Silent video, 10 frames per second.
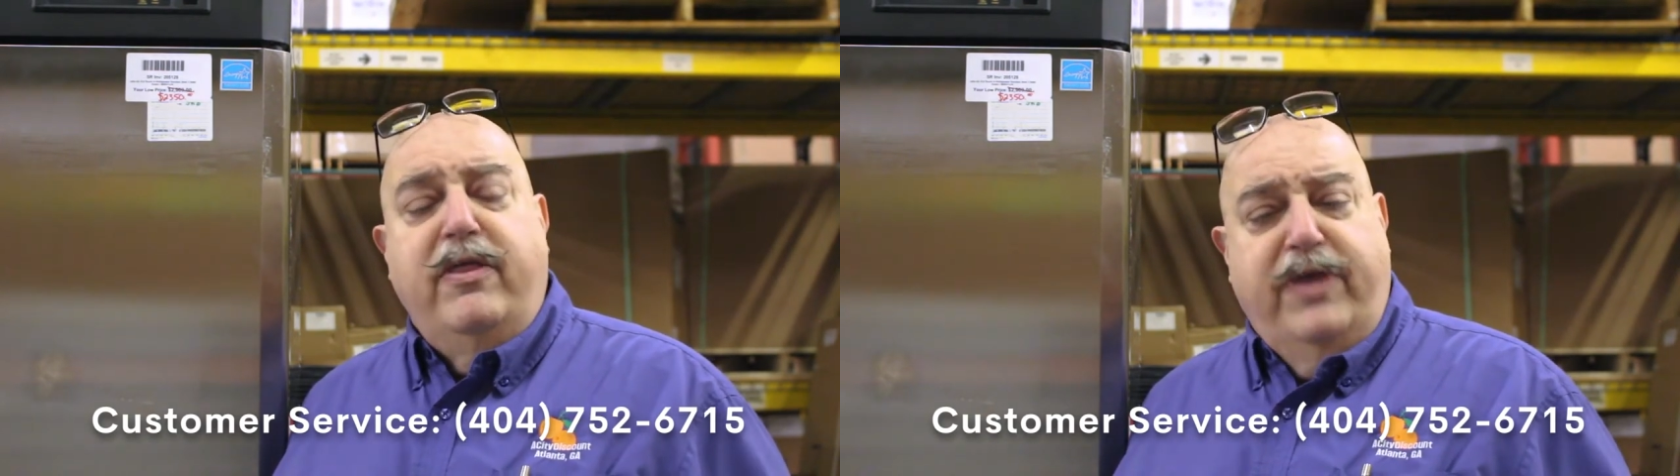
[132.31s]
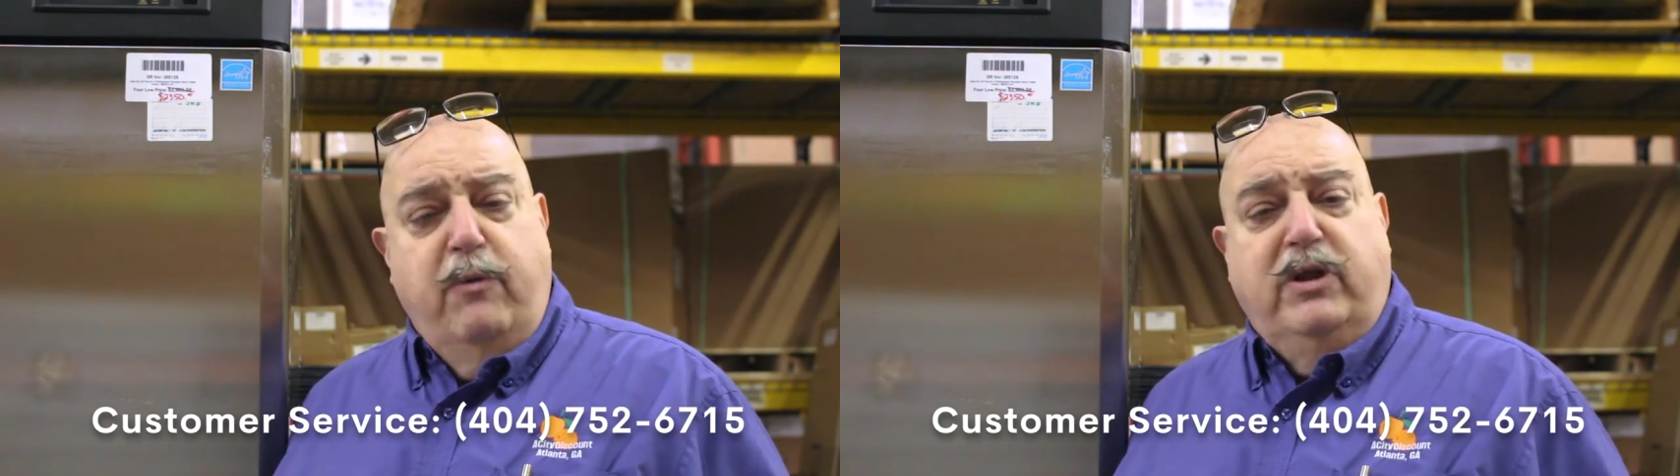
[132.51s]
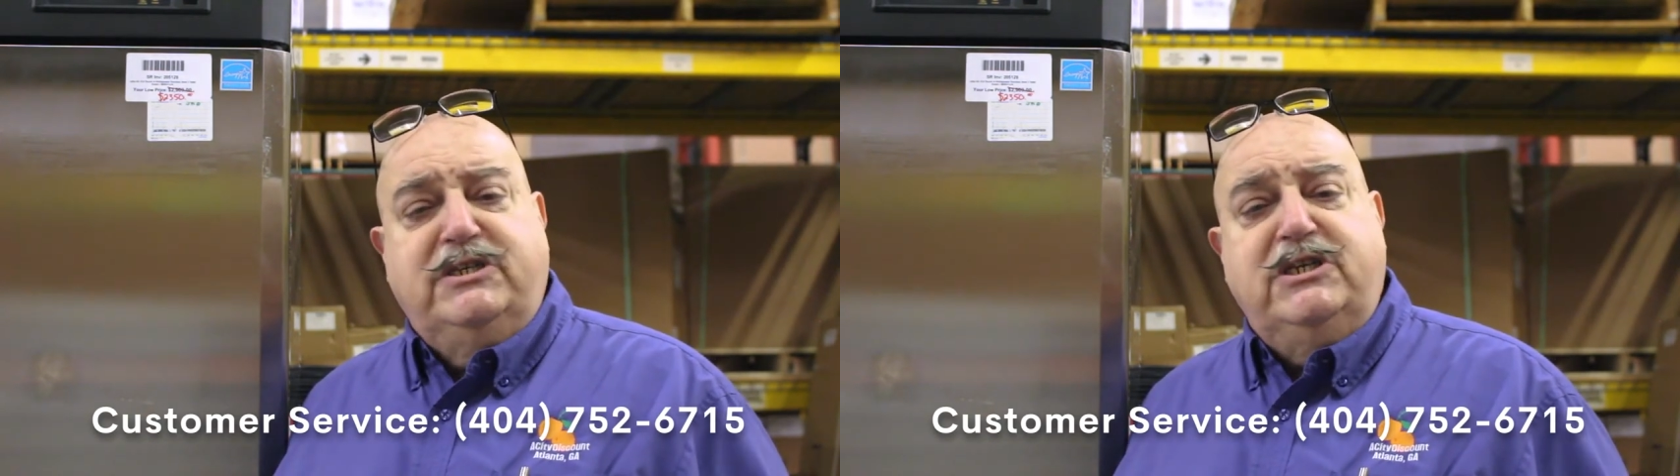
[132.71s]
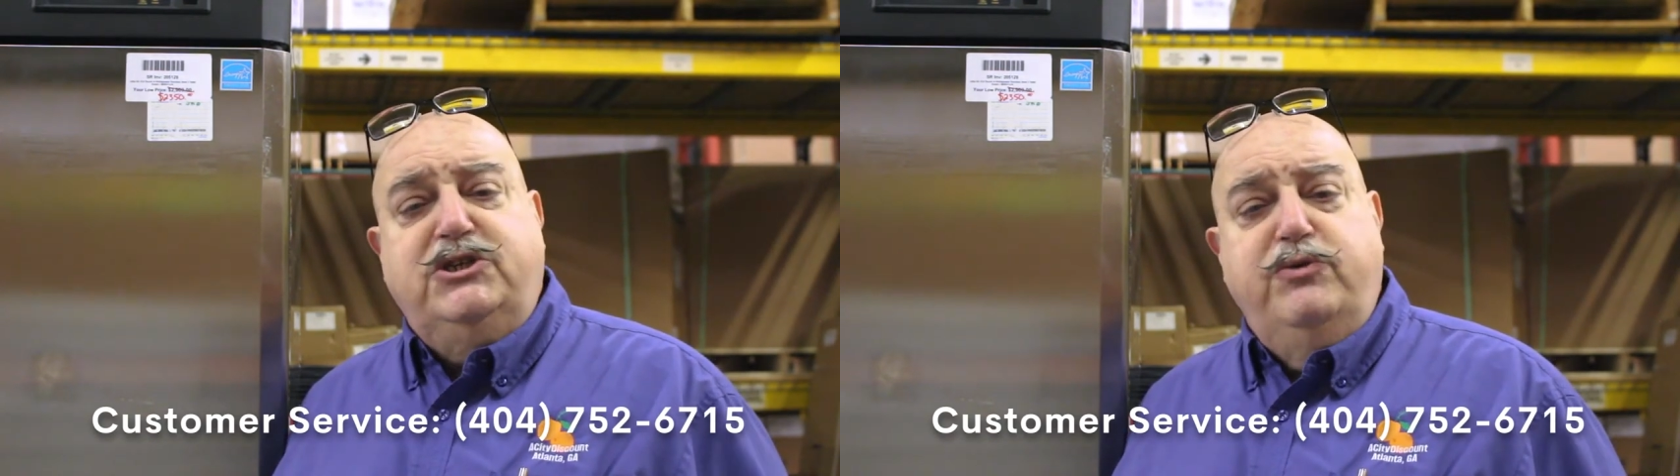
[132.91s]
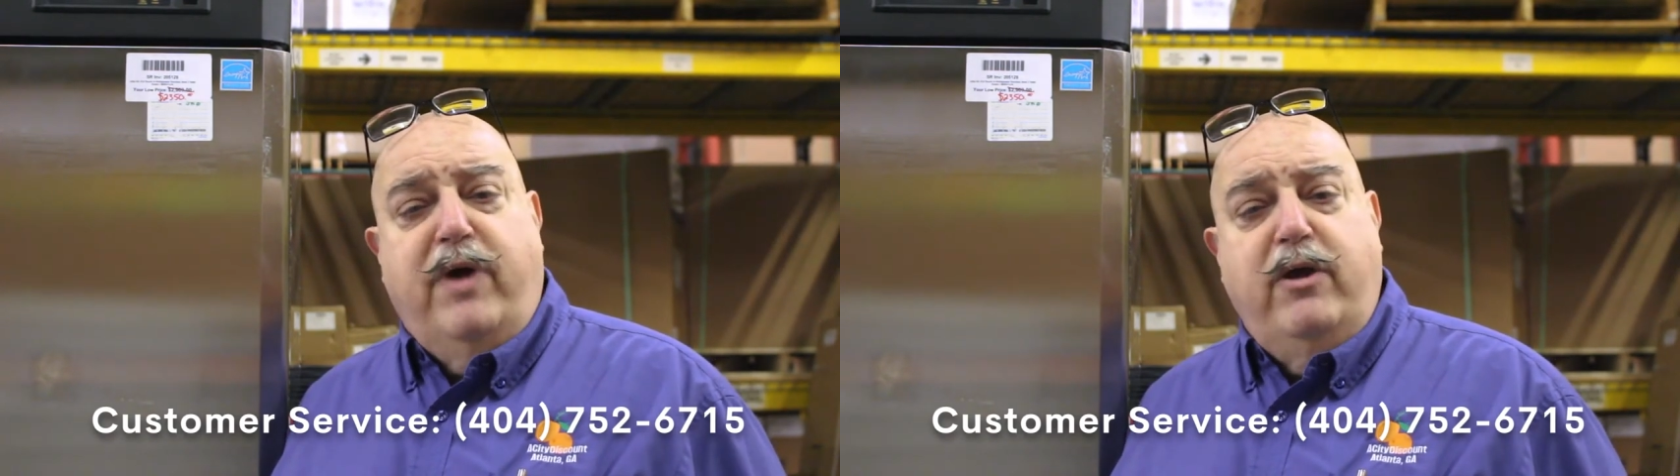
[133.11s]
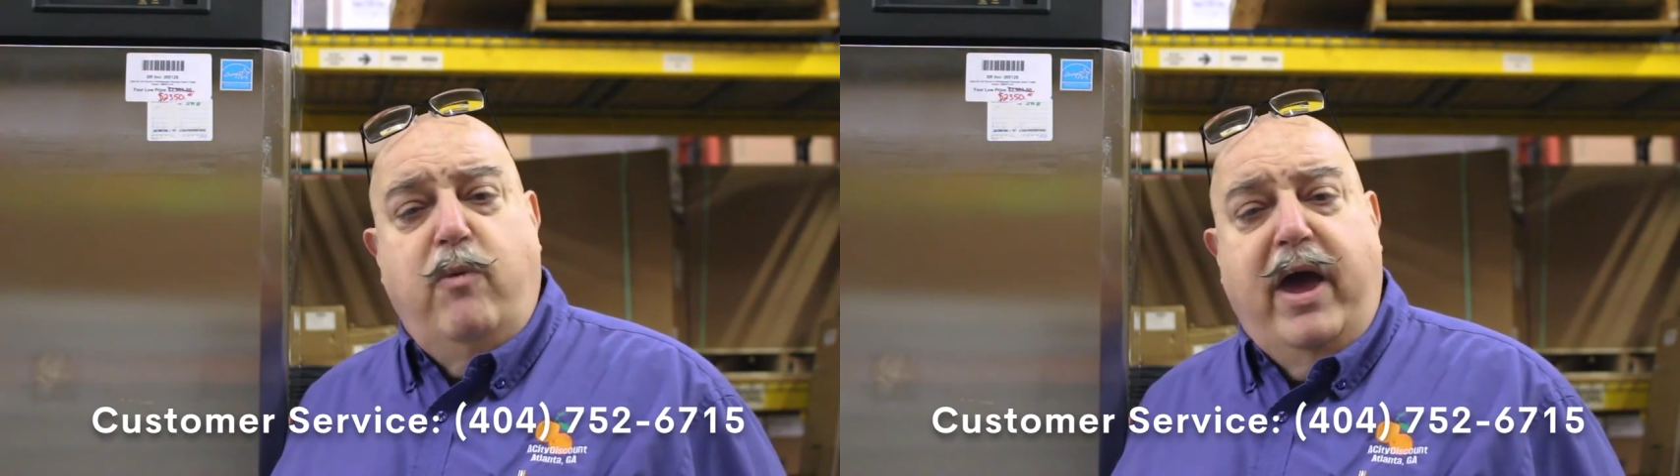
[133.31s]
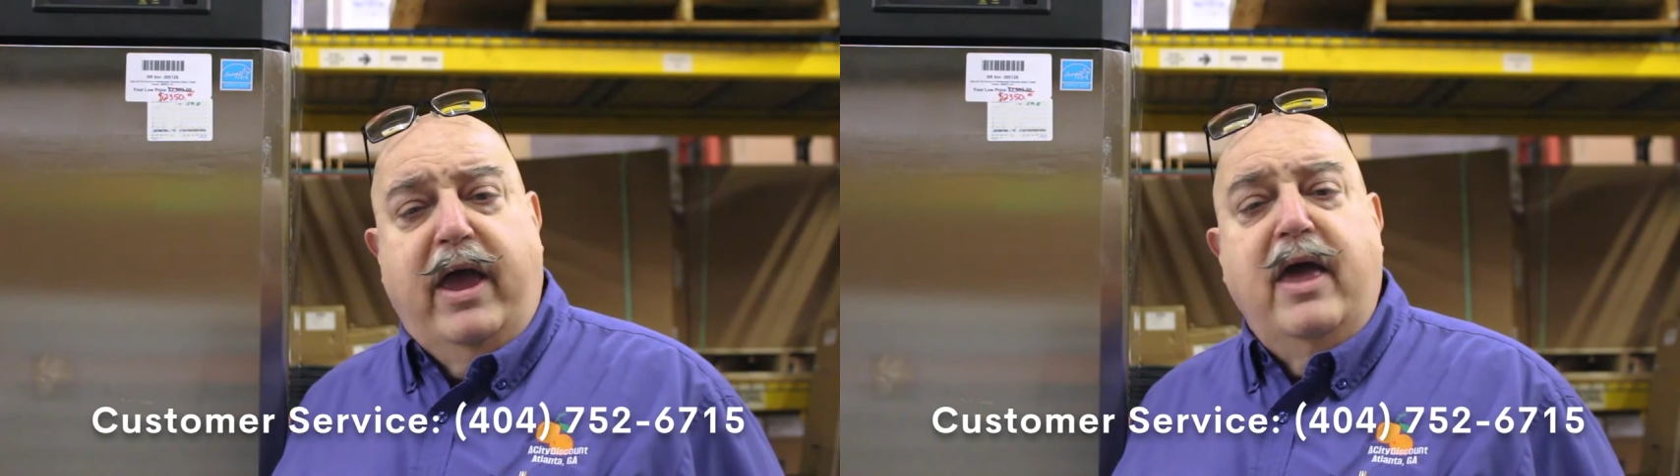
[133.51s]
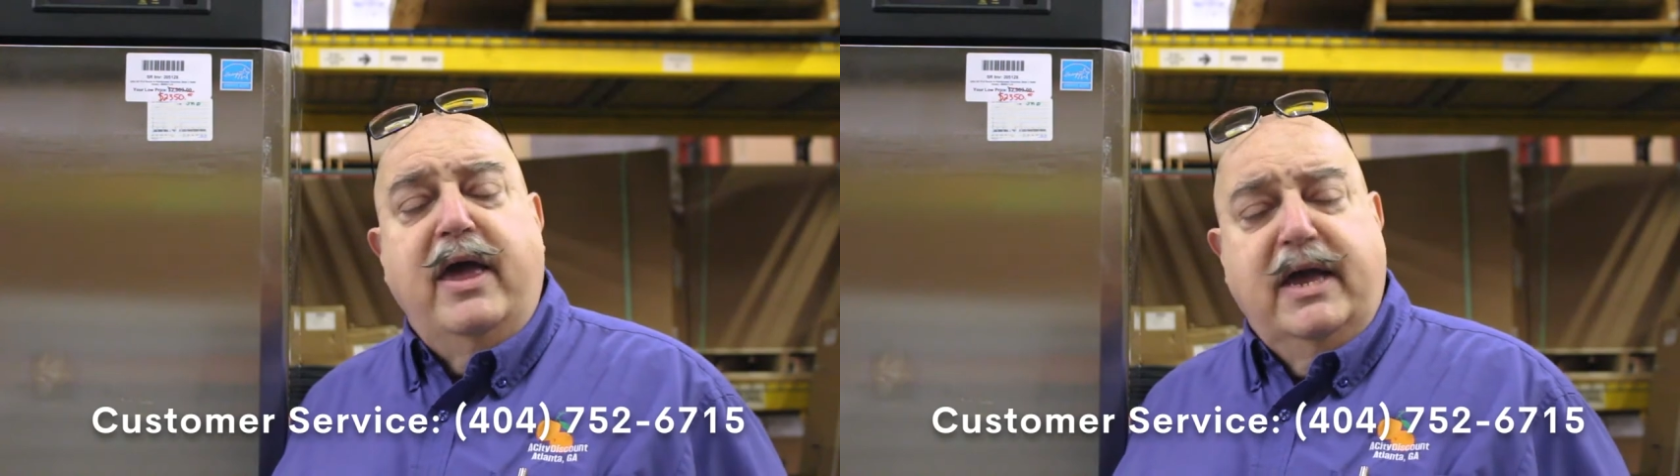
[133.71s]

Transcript: They will assist you right away